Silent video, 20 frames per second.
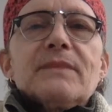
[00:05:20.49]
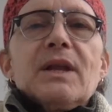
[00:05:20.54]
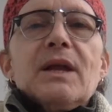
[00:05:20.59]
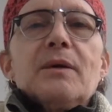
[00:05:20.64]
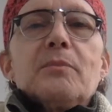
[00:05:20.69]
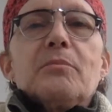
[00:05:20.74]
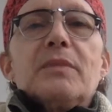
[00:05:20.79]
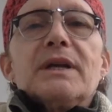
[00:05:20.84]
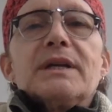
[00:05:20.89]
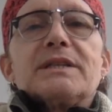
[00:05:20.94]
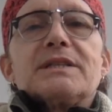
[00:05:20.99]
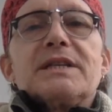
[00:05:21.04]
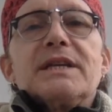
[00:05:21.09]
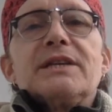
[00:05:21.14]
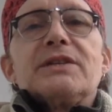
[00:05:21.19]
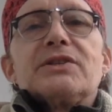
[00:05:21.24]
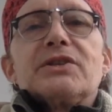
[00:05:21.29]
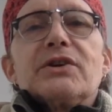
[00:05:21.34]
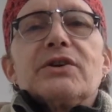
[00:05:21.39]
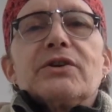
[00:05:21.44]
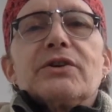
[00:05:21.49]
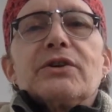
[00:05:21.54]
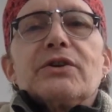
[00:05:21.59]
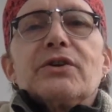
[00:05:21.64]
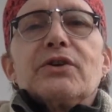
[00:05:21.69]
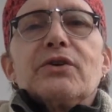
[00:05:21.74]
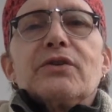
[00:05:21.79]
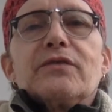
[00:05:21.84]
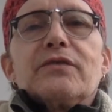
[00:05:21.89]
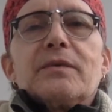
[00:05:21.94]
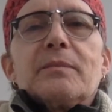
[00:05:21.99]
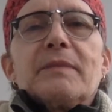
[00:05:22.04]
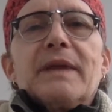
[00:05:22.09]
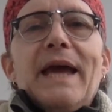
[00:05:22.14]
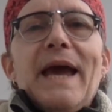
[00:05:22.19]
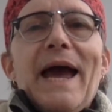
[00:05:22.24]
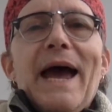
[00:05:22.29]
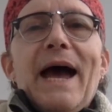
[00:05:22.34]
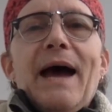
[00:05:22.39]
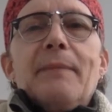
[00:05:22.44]
but it's easier to do from the
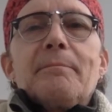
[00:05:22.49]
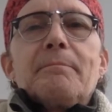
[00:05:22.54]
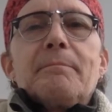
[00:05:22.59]
app.